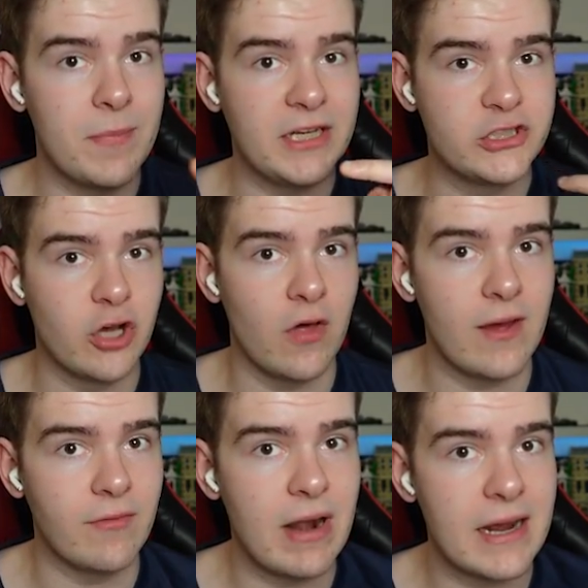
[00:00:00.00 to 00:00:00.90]
me saw
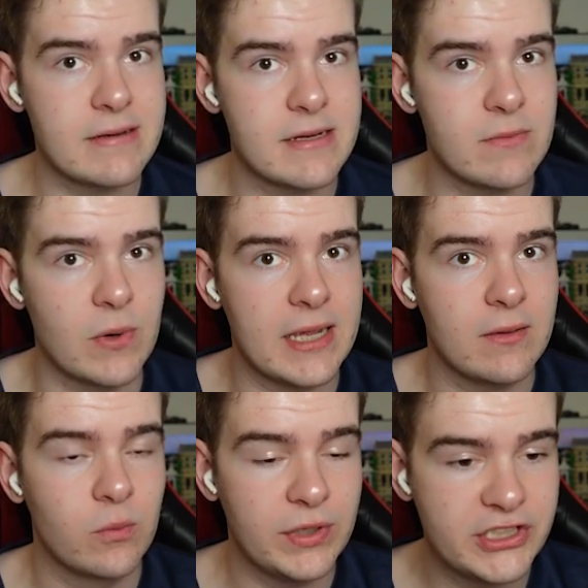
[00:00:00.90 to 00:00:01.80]
that right, didn't we?
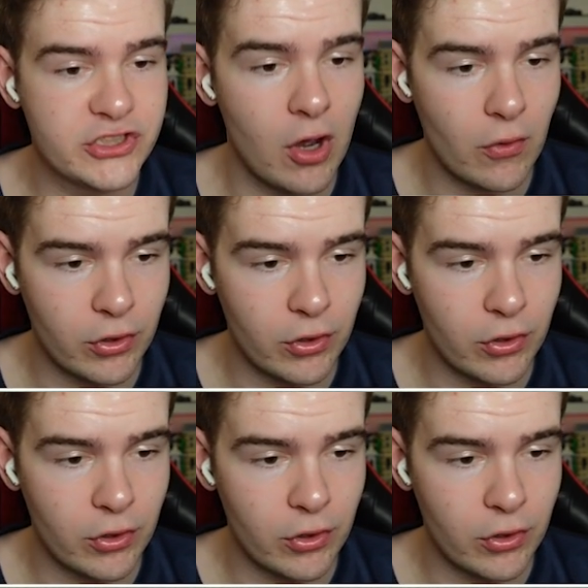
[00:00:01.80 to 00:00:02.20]
We saw